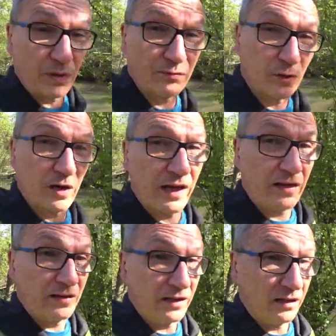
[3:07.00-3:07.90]
before
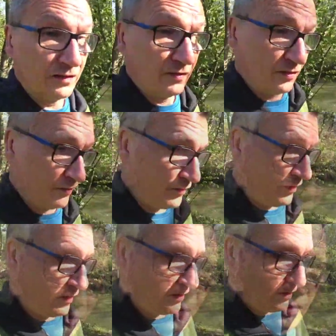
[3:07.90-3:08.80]
editing.
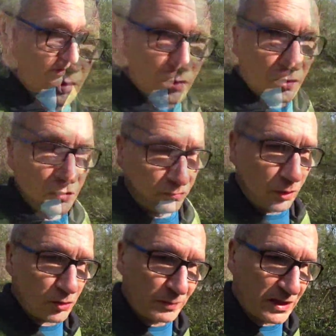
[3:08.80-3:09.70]

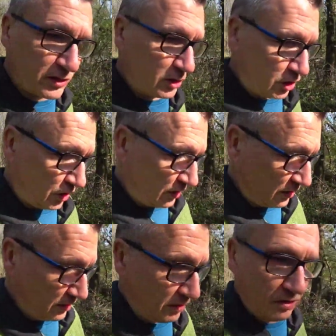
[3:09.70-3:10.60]
First message.
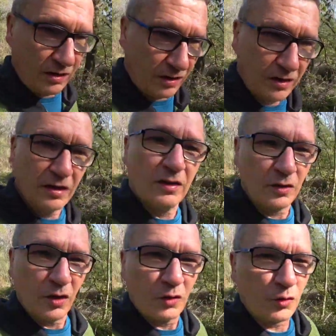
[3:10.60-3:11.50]

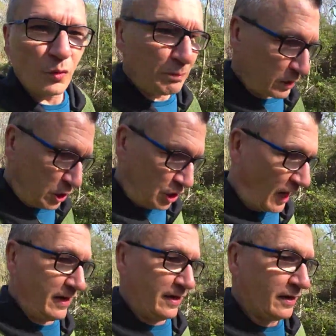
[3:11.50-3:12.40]
Don't be
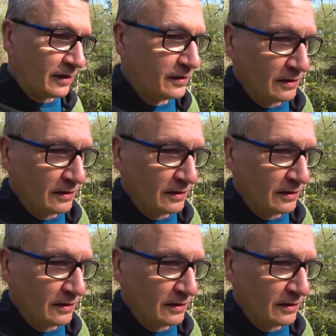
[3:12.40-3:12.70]
shy.